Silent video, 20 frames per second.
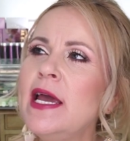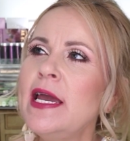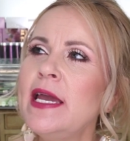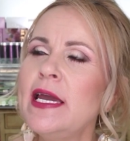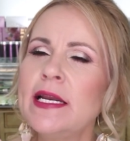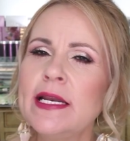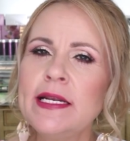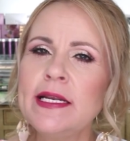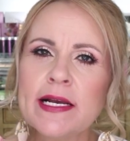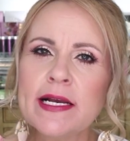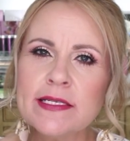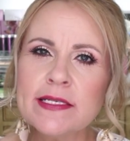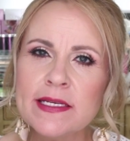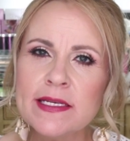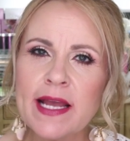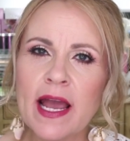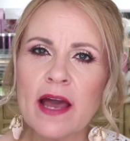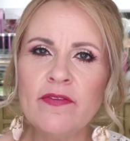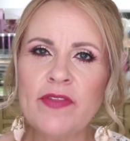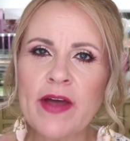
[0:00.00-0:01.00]
It doesn't
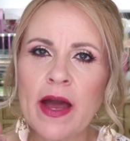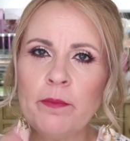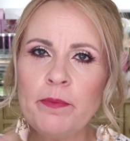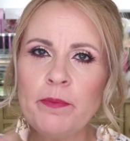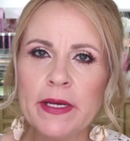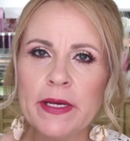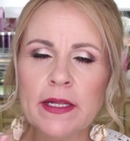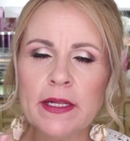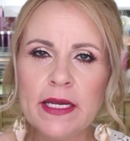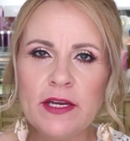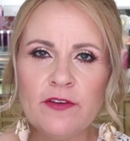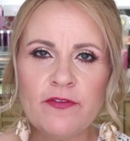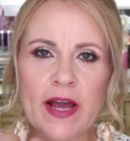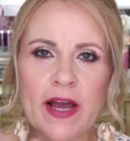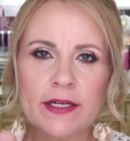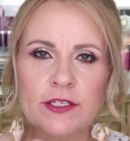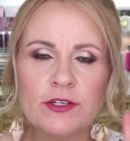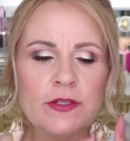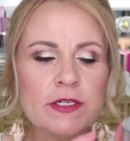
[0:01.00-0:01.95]
have that pilling factor